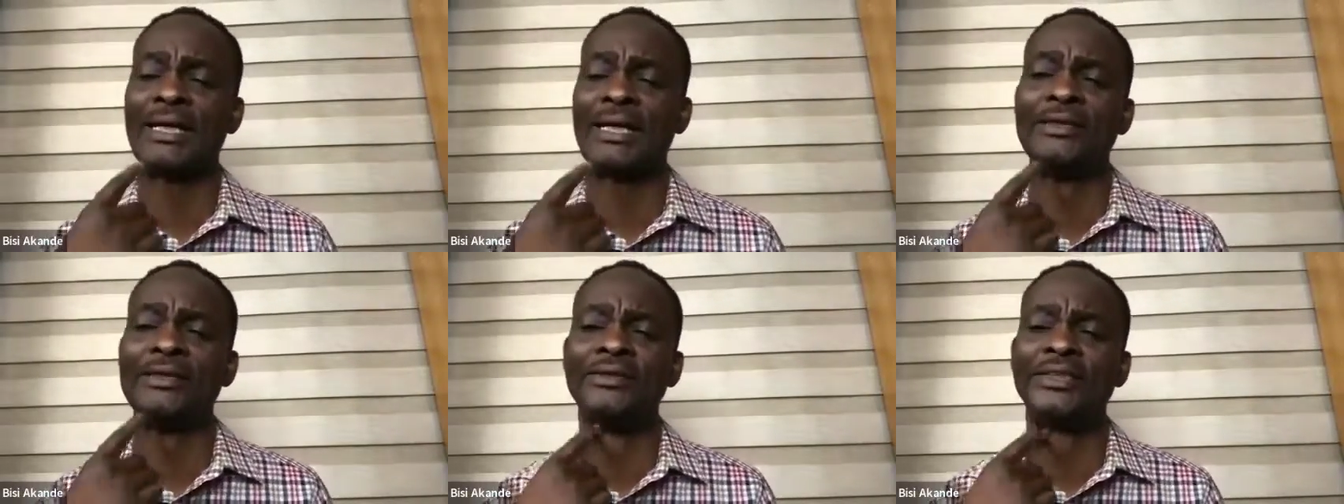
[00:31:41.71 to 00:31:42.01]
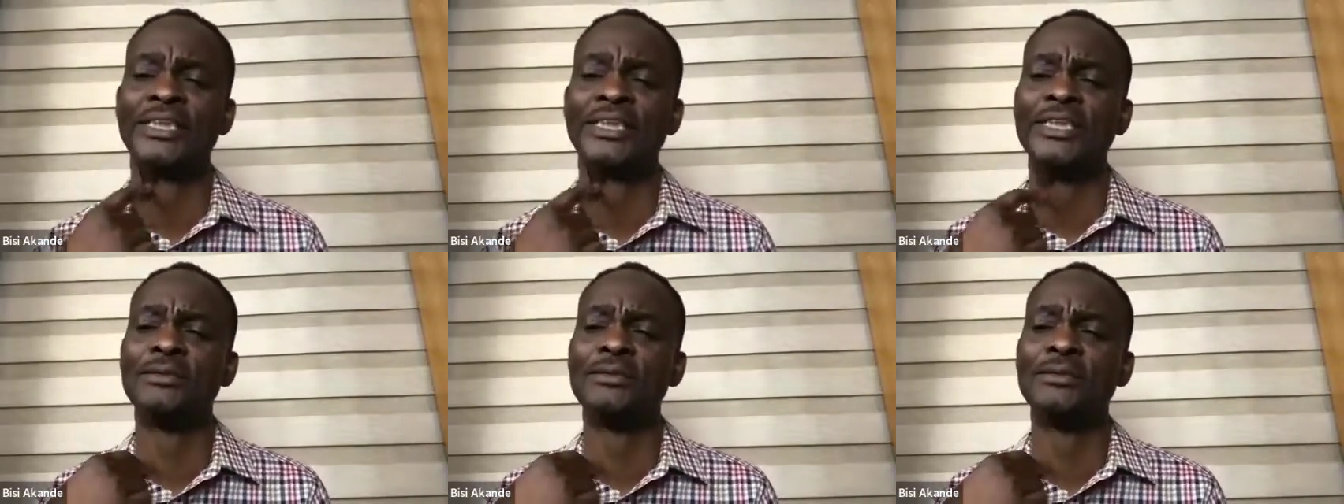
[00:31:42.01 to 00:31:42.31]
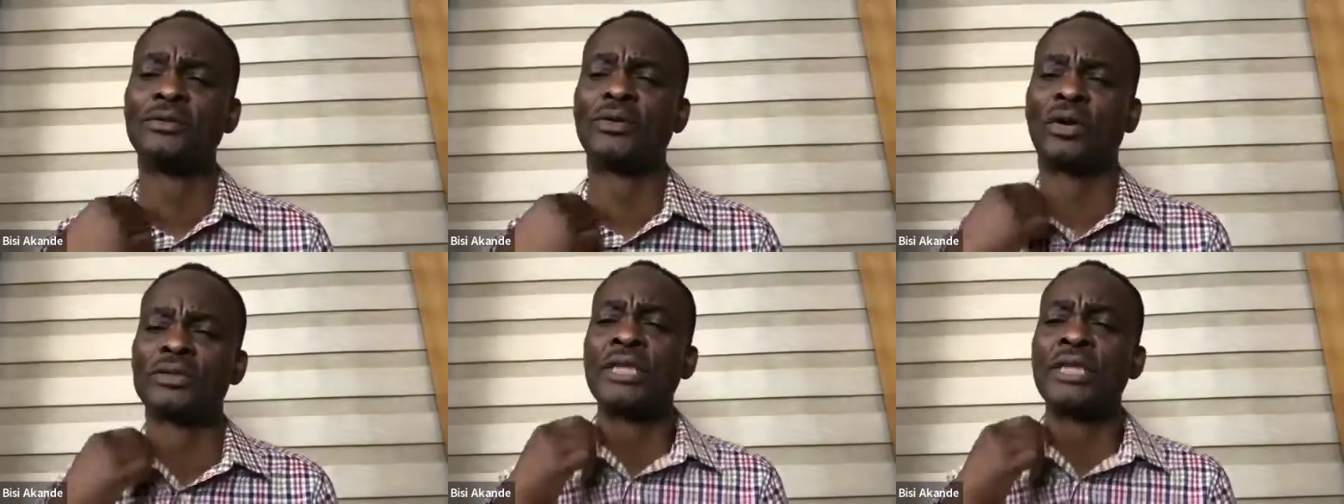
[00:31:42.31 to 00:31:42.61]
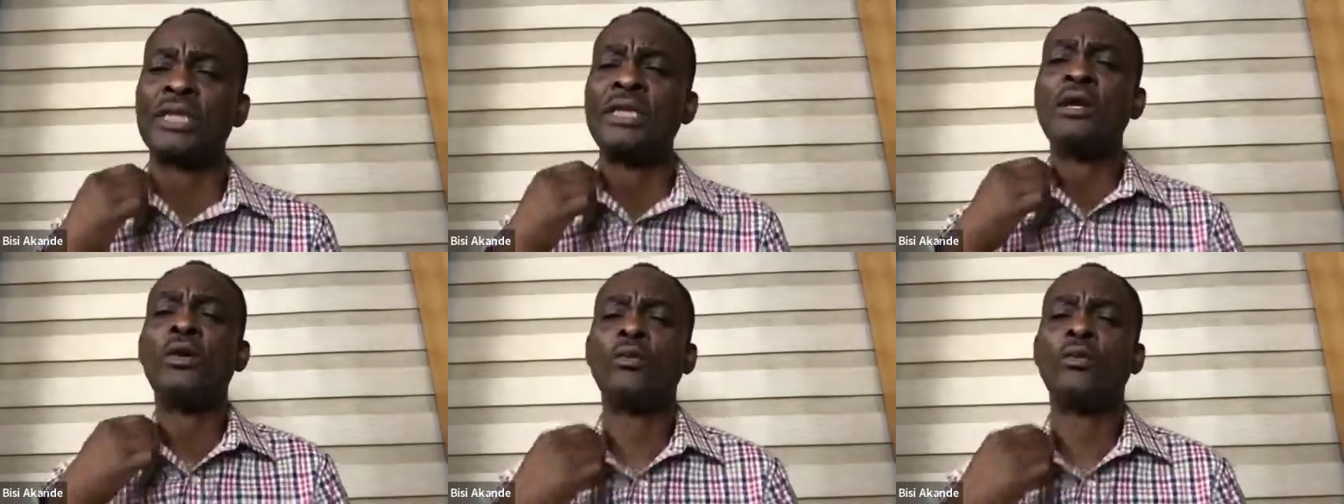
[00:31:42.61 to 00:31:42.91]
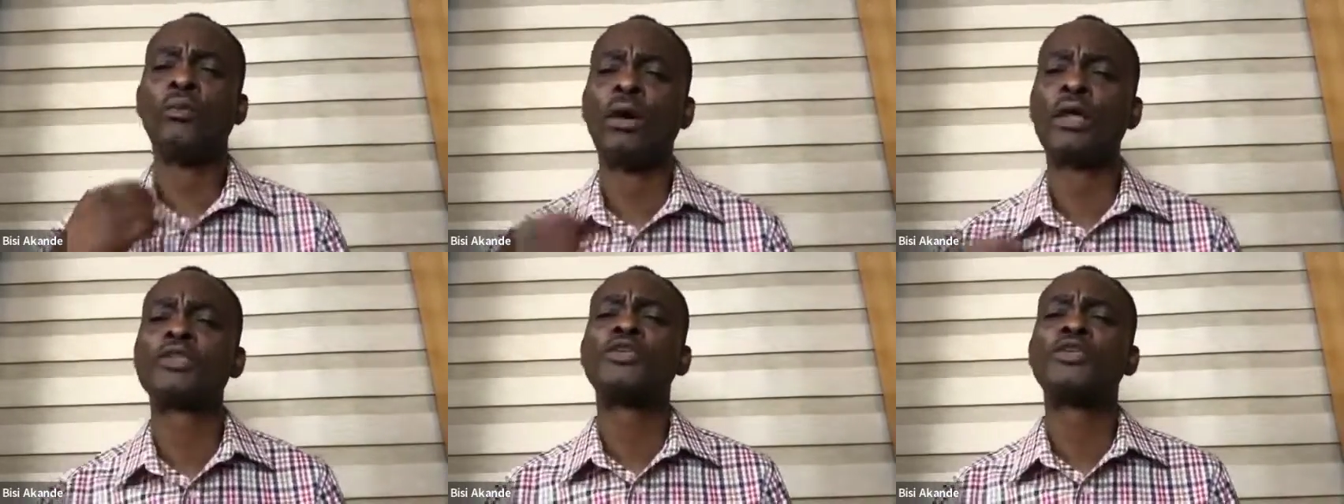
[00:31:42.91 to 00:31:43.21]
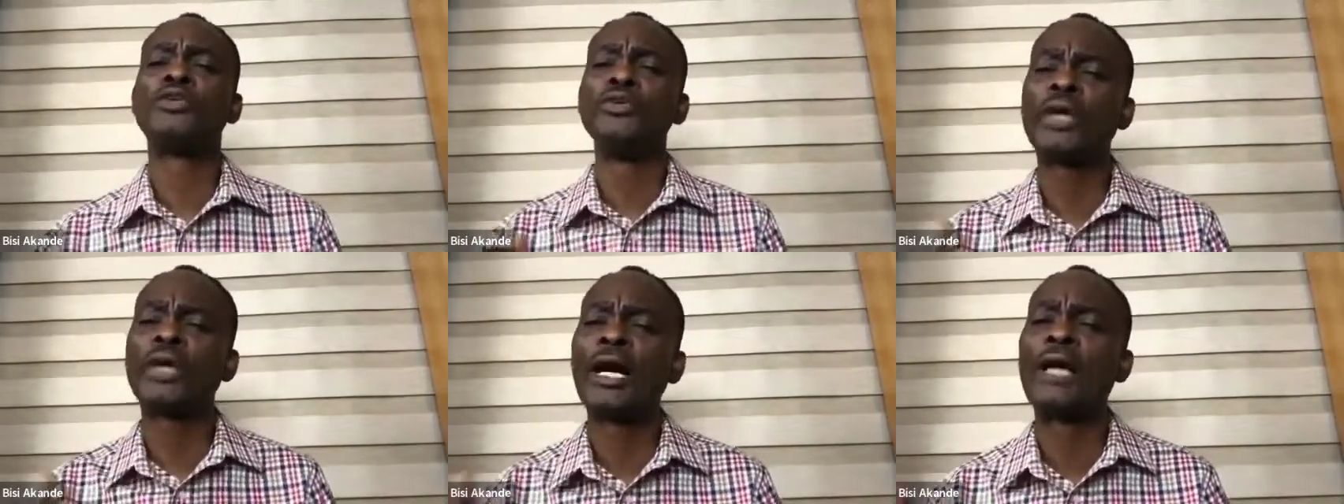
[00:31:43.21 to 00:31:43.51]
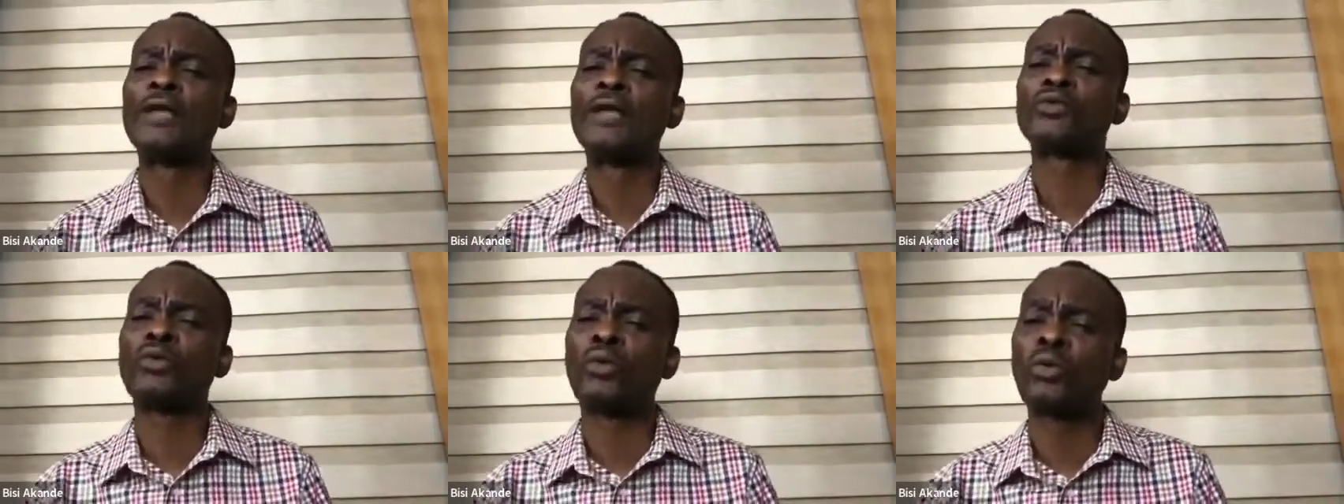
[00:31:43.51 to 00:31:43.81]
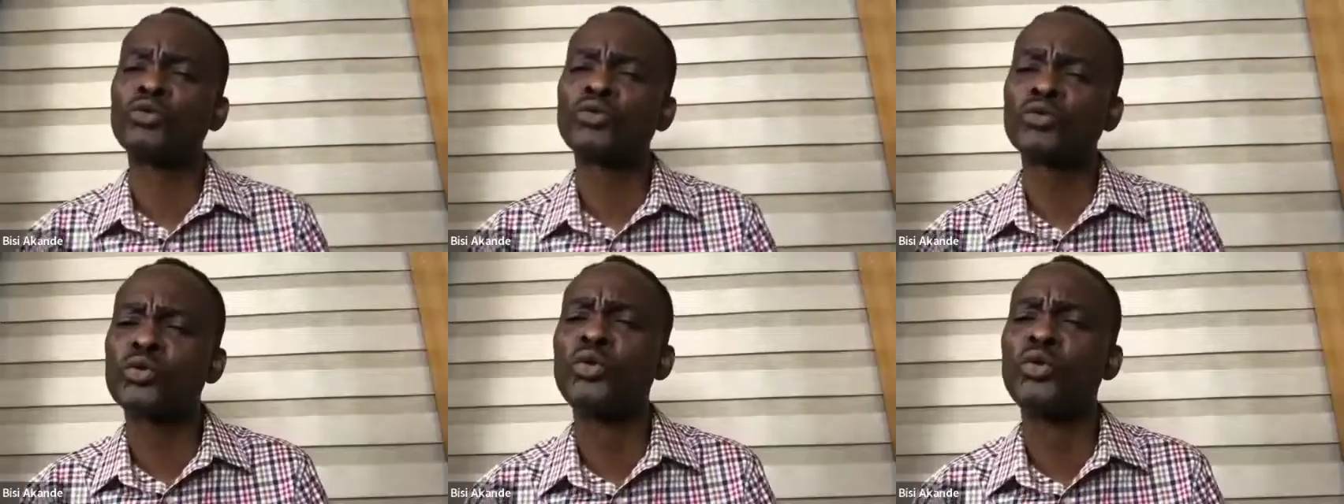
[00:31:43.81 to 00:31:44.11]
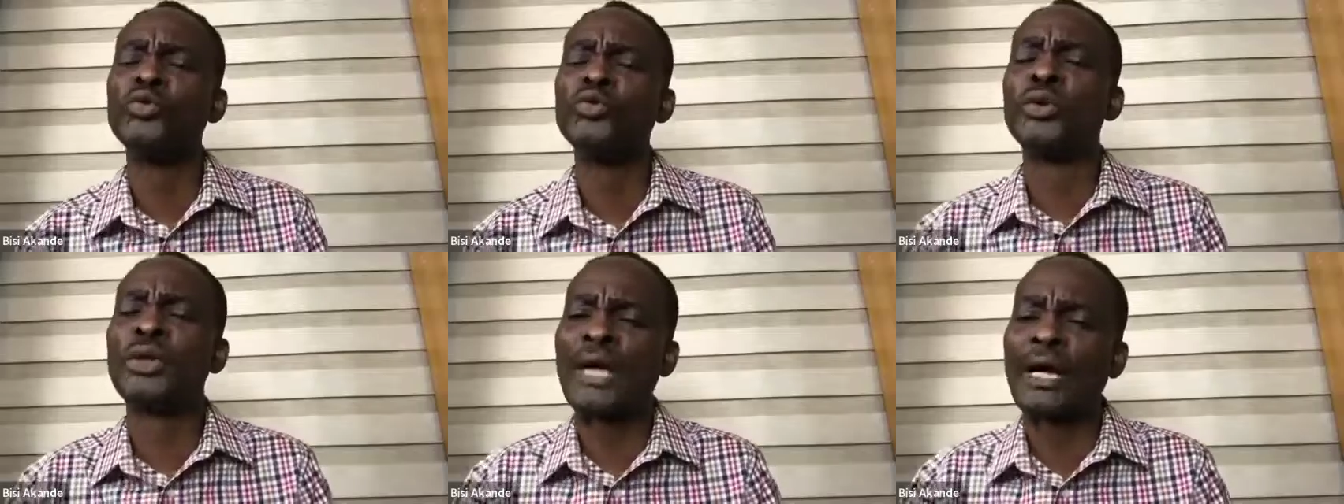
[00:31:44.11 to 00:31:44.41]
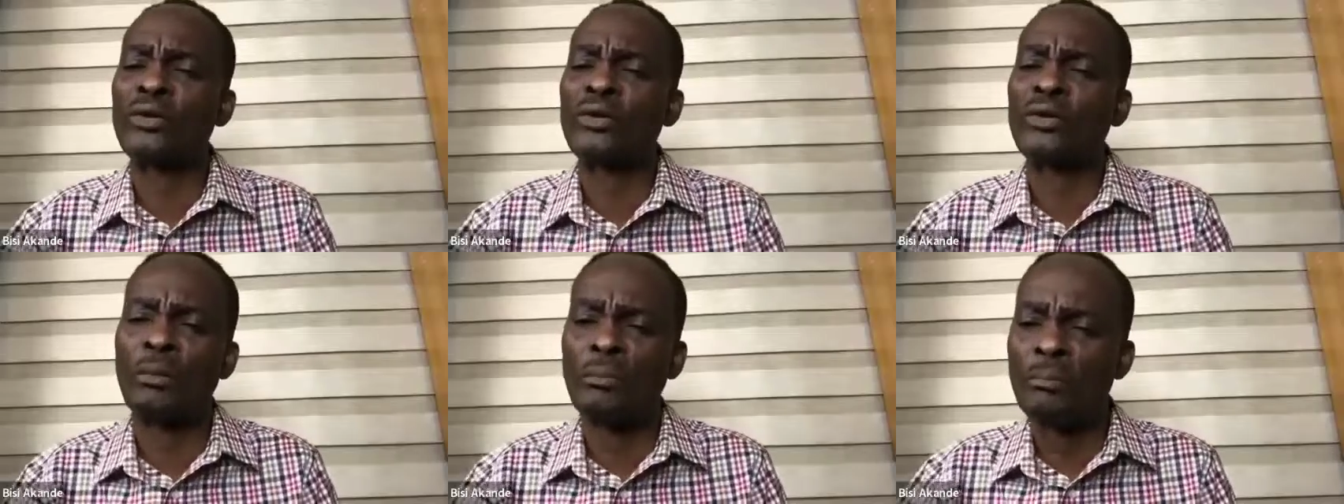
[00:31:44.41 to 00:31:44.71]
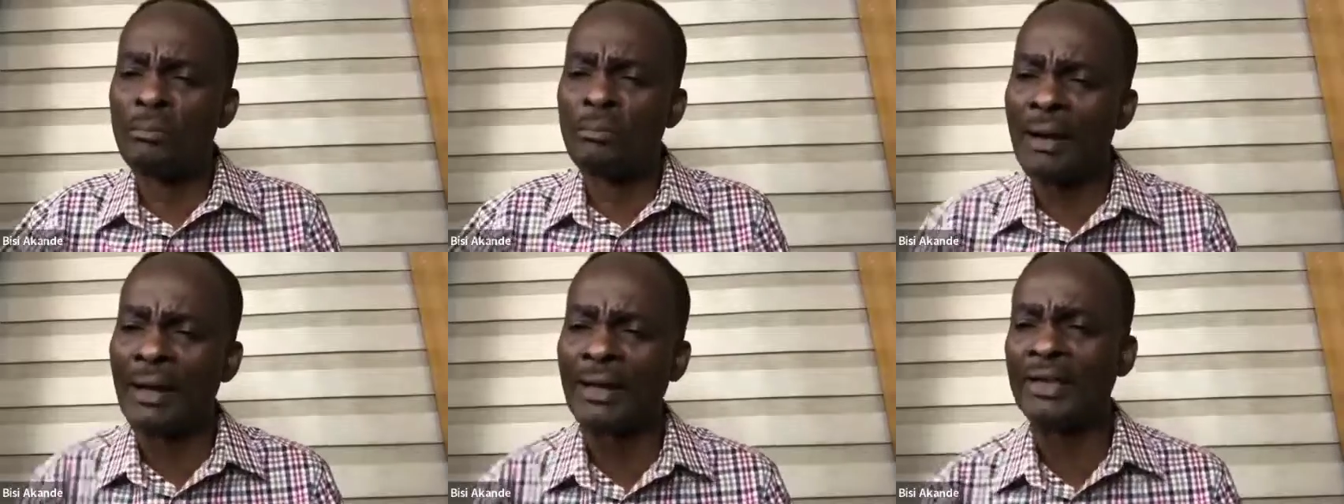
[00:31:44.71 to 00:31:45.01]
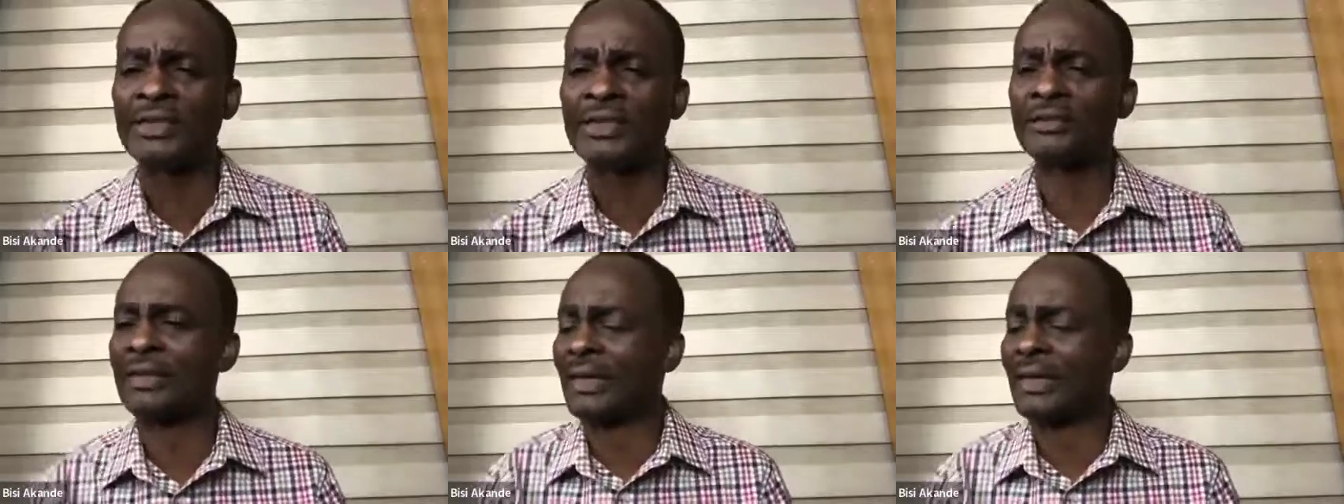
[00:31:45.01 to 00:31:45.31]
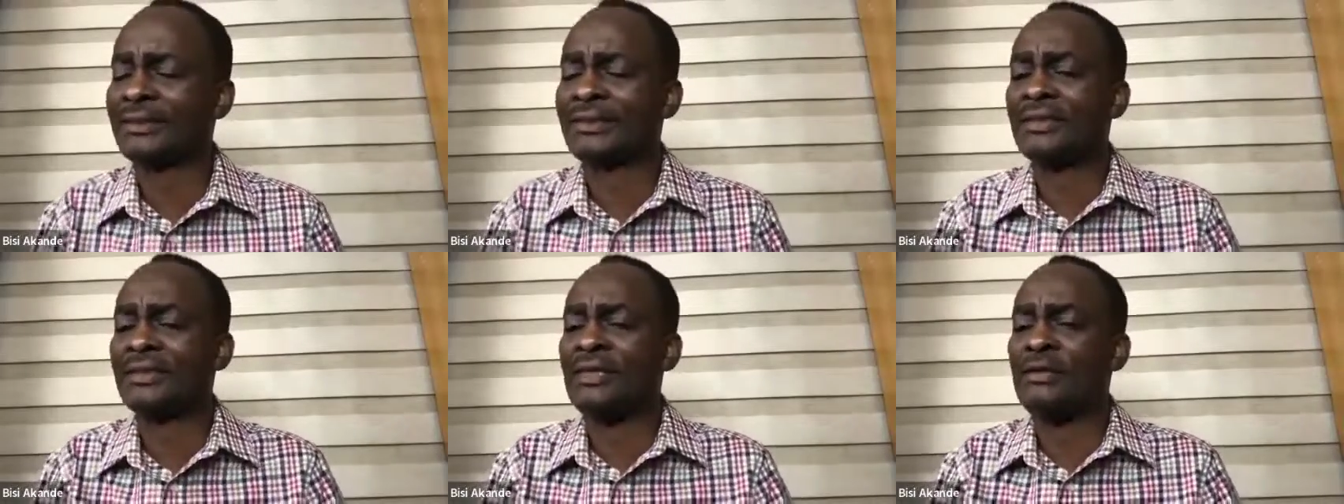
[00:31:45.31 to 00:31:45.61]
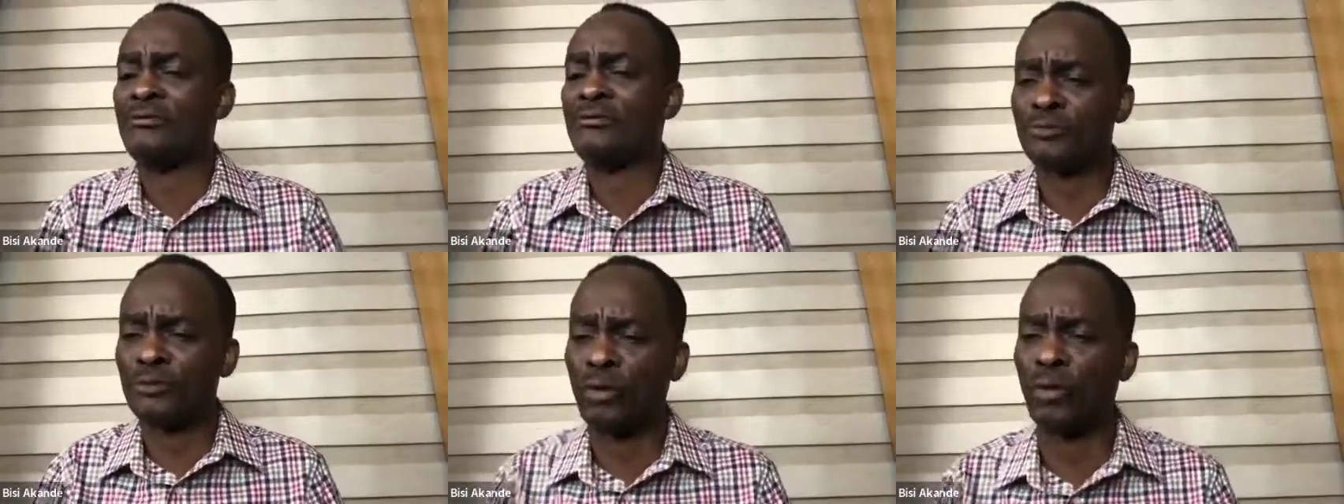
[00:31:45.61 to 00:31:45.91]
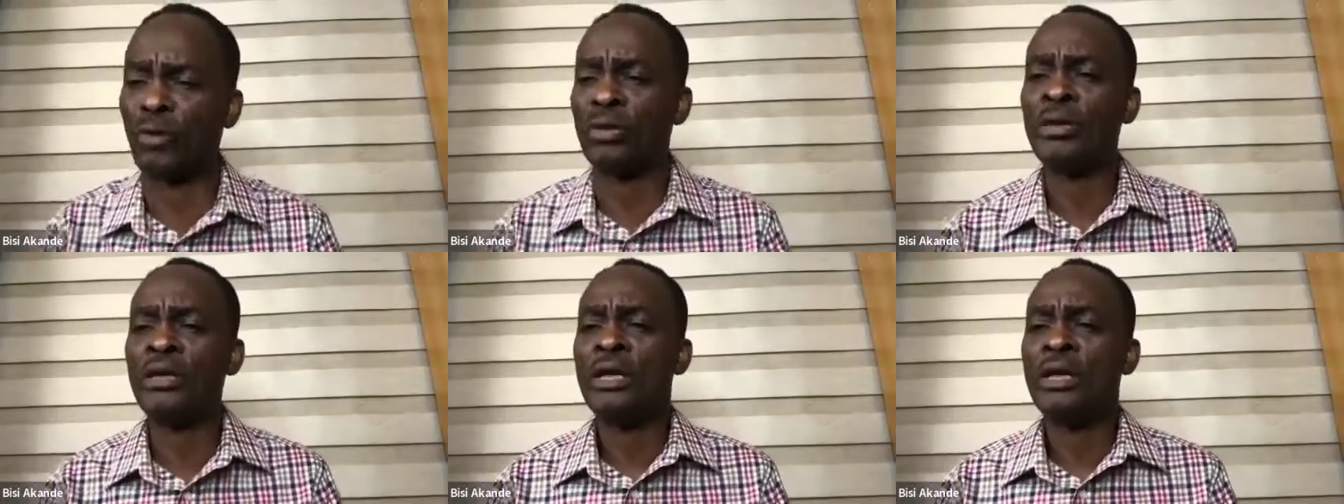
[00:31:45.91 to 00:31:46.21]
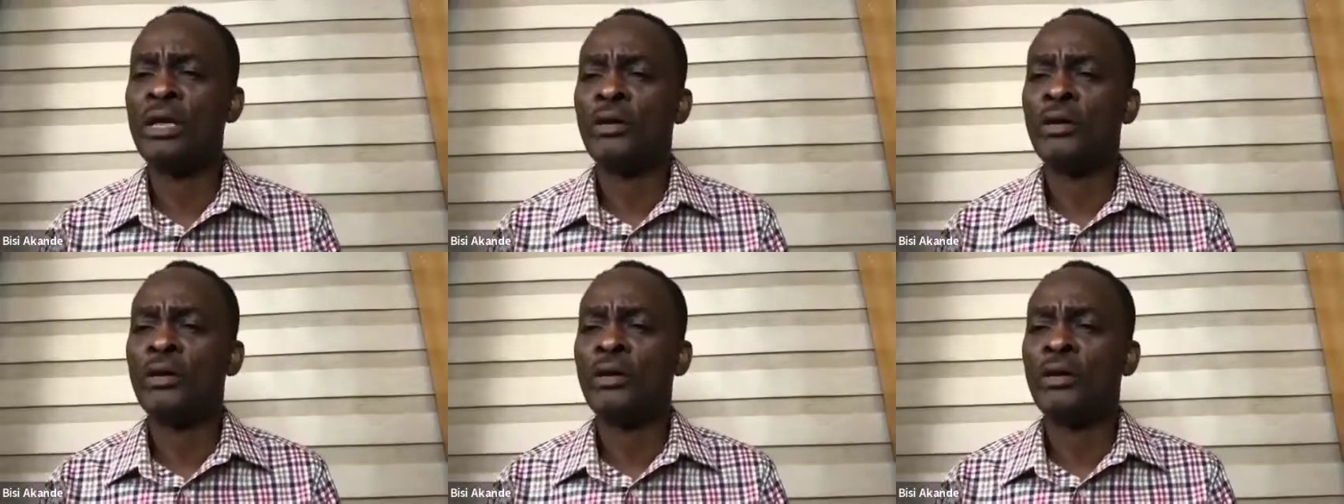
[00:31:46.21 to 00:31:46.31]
And the reason is because what you can't control, you cannot manage. That's a flaw.